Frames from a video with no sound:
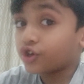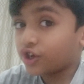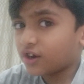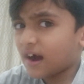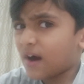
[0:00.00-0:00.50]
Do
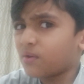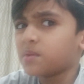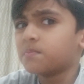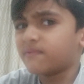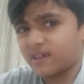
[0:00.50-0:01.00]
you know how
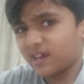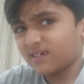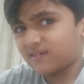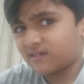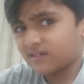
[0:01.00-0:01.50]
it
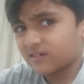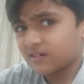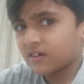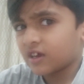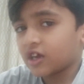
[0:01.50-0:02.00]
breathes?
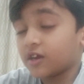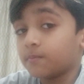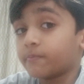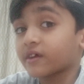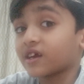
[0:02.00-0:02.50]

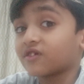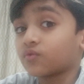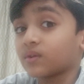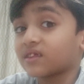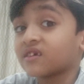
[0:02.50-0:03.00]
It
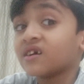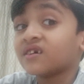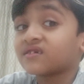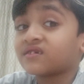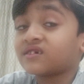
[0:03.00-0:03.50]
breathes with
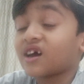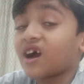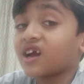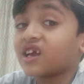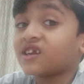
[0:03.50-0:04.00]

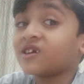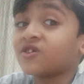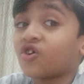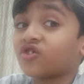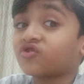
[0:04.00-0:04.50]
tiny
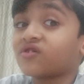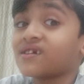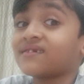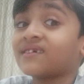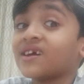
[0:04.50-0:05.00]

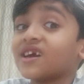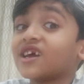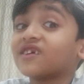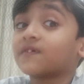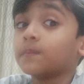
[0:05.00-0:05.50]
nostrils
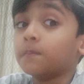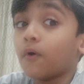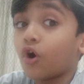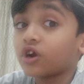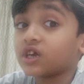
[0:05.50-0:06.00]
in its
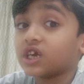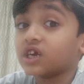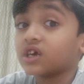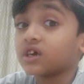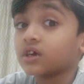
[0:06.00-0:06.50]

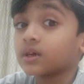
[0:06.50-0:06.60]
body.